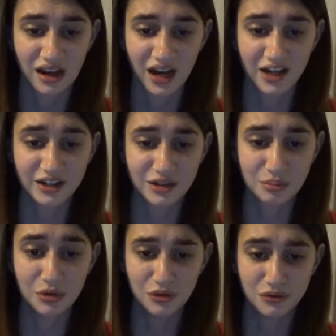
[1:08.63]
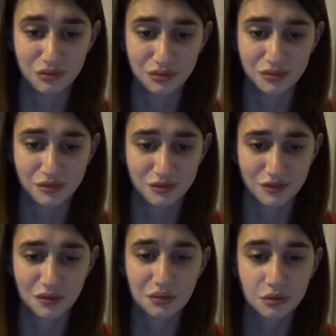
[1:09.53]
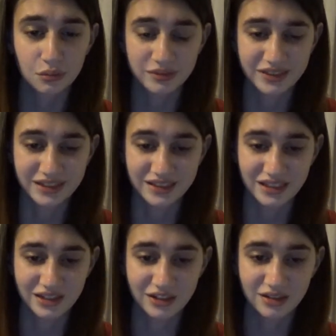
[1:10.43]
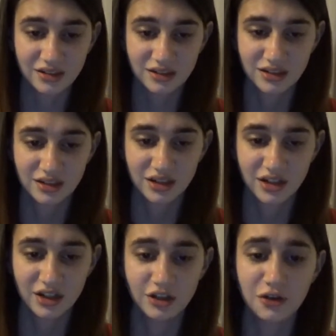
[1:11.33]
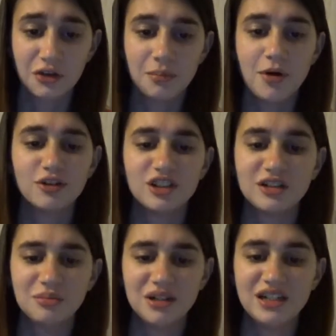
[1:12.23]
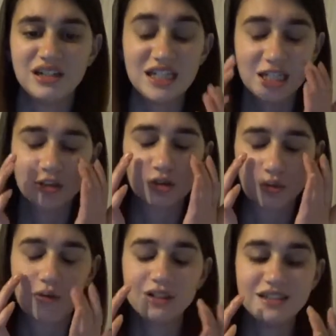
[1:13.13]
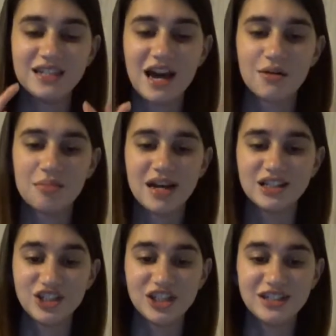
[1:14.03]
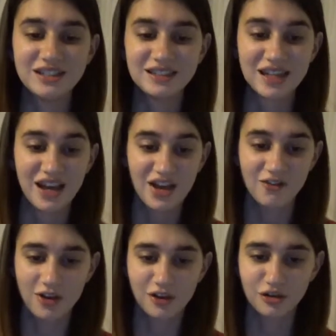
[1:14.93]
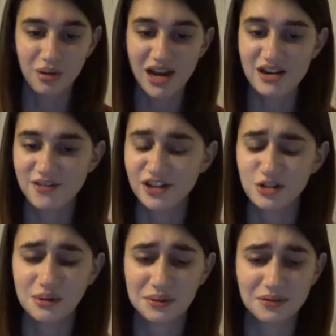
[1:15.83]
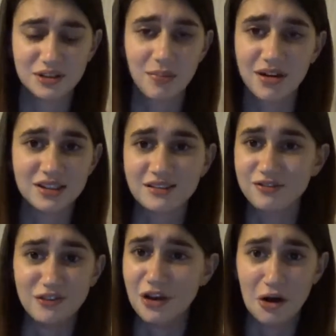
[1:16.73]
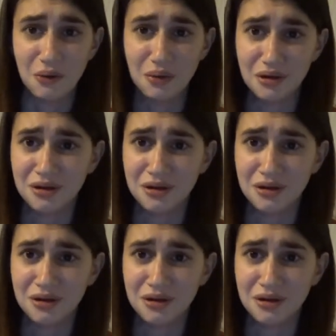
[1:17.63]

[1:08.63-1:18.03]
I couldn't move. The room was still. The only motion being tears rolling down my cheeks, followed by an eventual response of no.